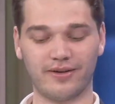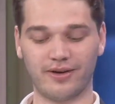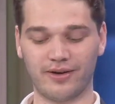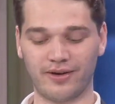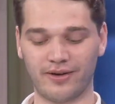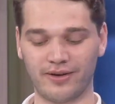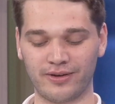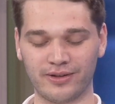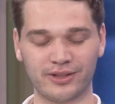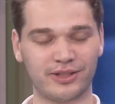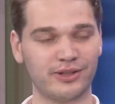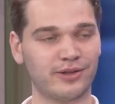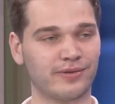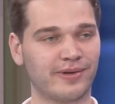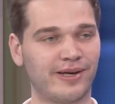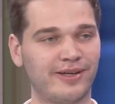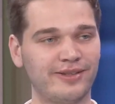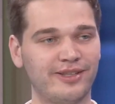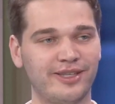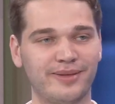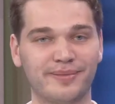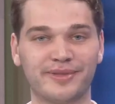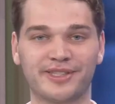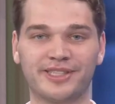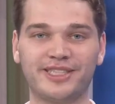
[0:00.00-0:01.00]
On to round
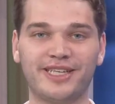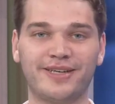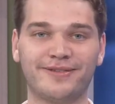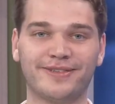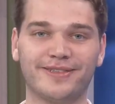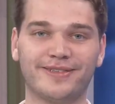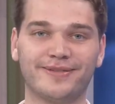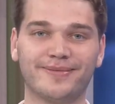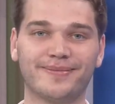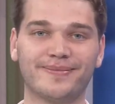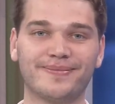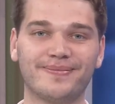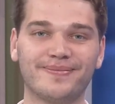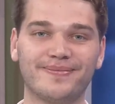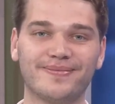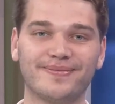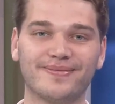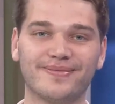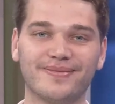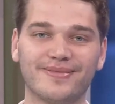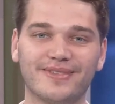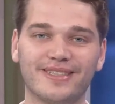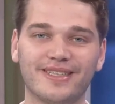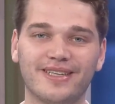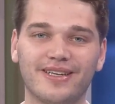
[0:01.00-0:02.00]
number 7.
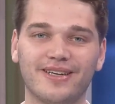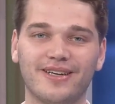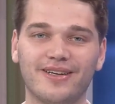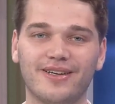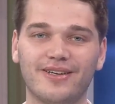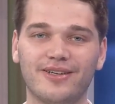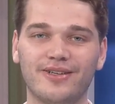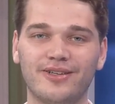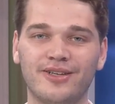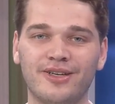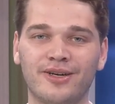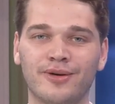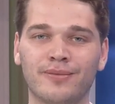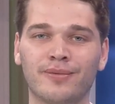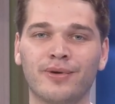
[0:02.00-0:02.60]
The